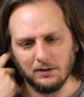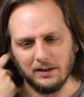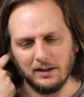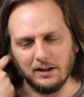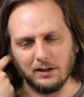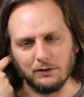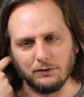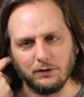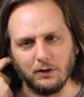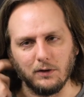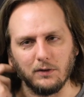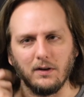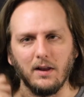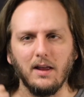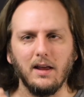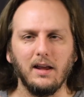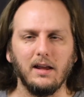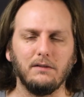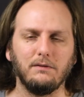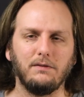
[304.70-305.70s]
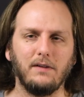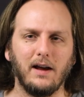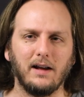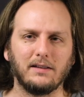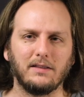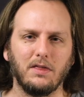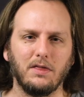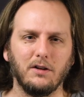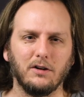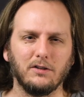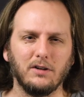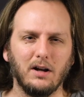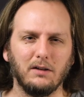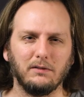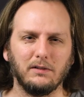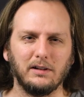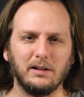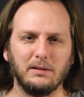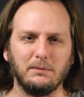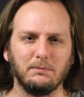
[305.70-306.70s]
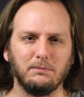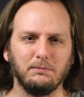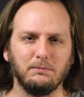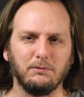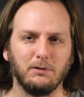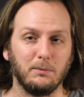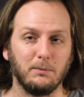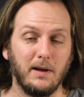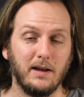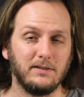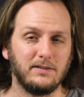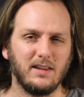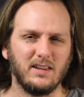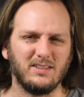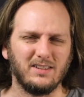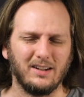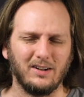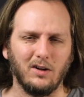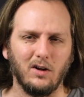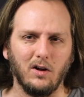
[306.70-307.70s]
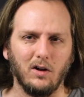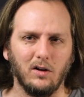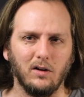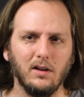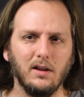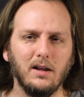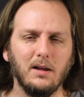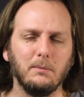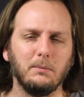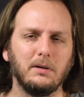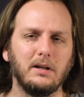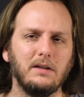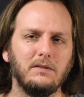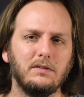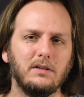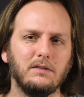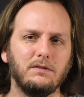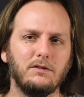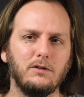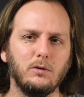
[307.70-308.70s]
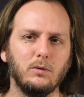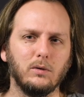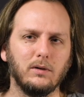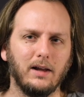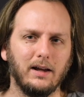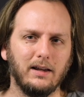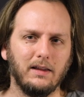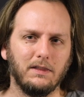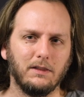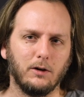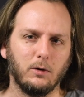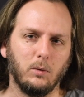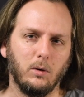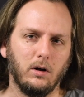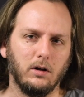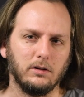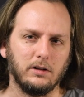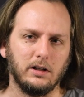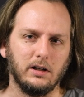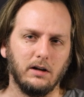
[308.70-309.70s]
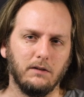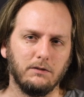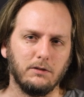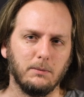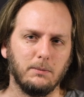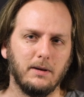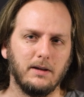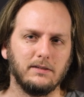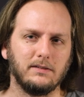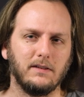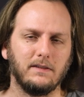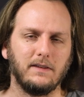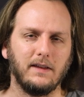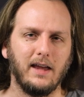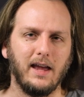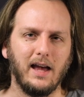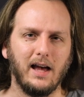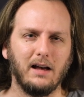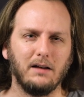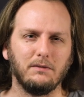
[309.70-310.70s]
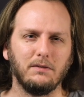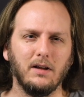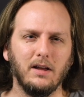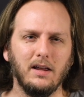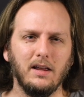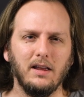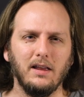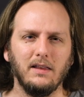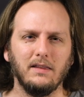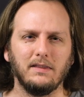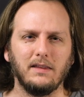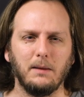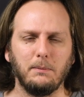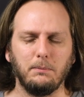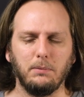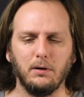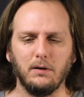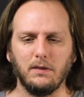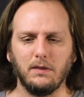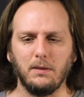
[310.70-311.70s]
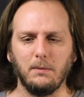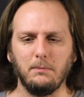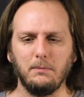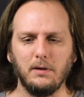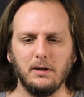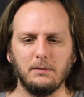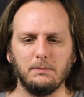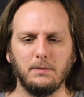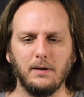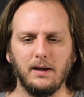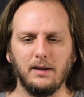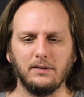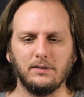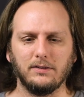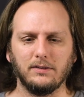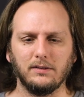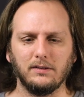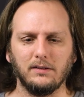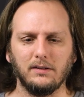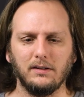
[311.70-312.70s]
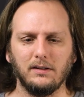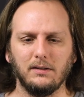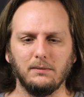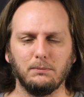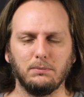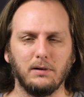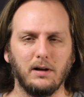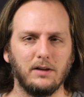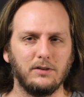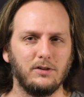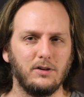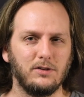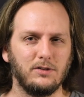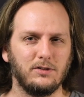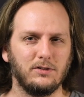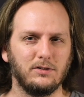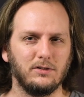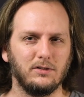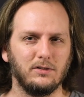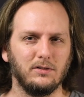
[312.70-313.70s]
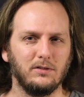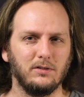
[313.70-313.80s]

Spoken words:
earphone. In fact, they're not really for bass heads at all, but even if you like the quality of the bass that they have, they put the mid-bass presence